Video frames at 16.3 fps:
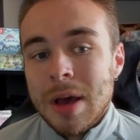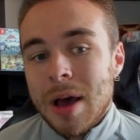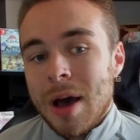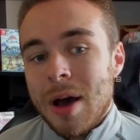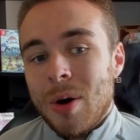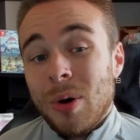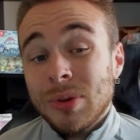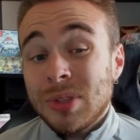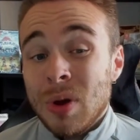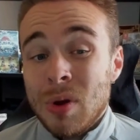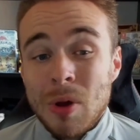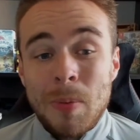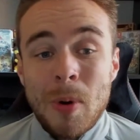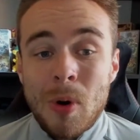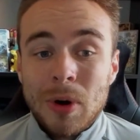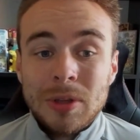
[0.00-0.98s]
Also,
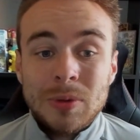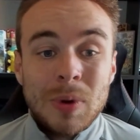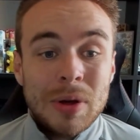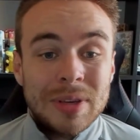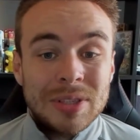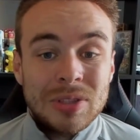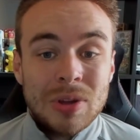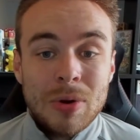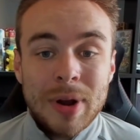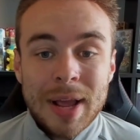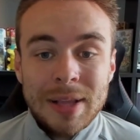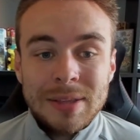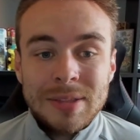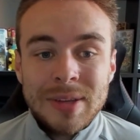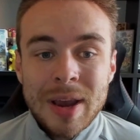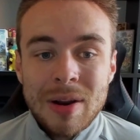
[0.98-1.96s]
Laporte as well. There's no
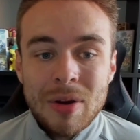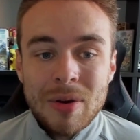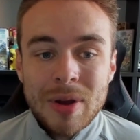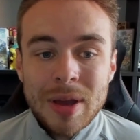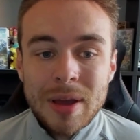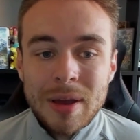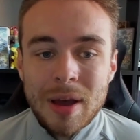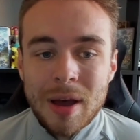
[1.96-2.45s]
Cancelo here.